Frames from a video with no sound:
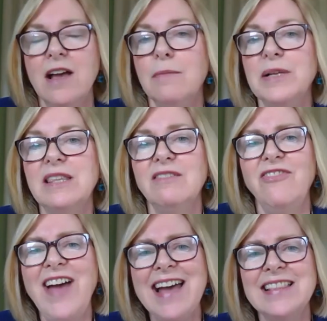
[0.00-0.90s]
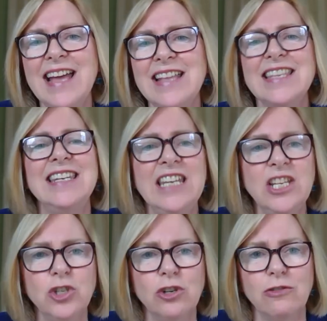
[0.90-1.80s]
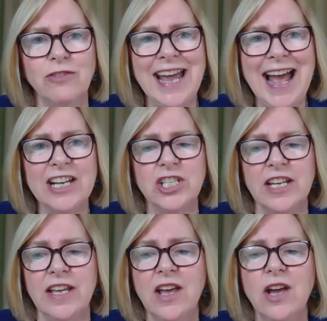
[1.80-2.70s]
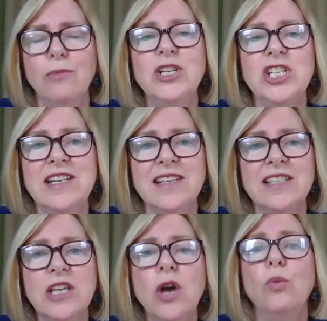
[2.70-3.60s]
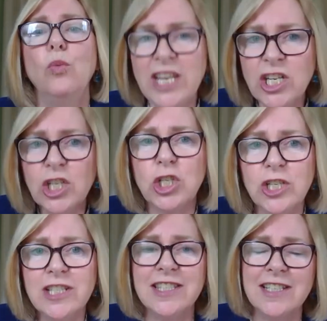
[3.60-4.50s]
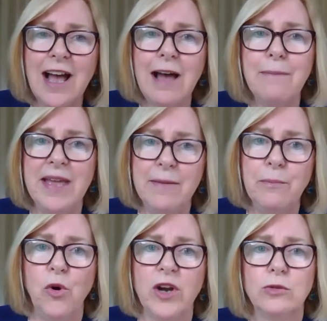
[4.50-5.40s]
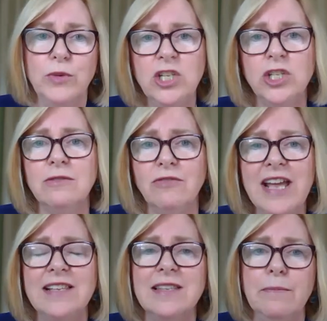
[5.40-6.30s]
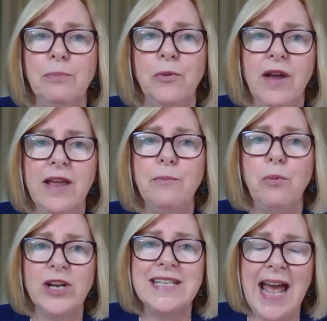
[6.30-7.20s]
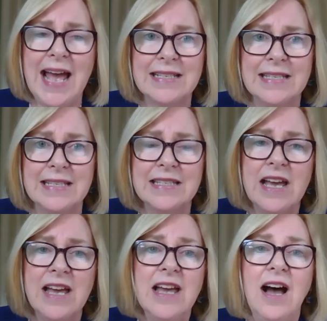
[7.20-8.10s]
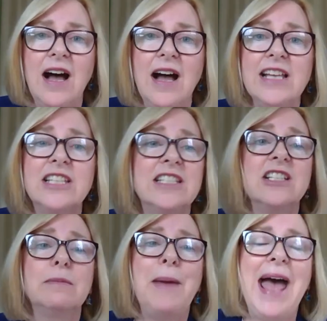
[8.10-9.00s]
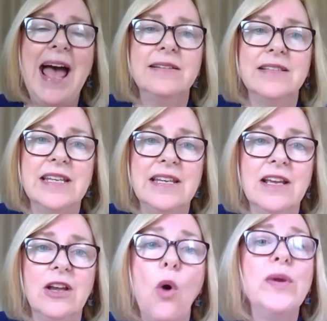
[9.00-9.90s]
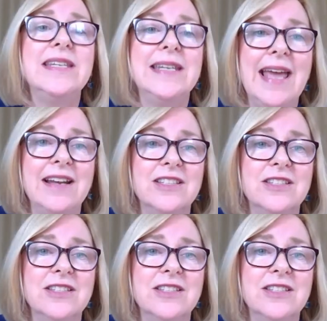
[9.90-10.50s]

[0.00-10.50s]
but the fact that the knee jerk reaction, which is we should stop imports, we should raise imp import taxes, uh, is just patently going to get us,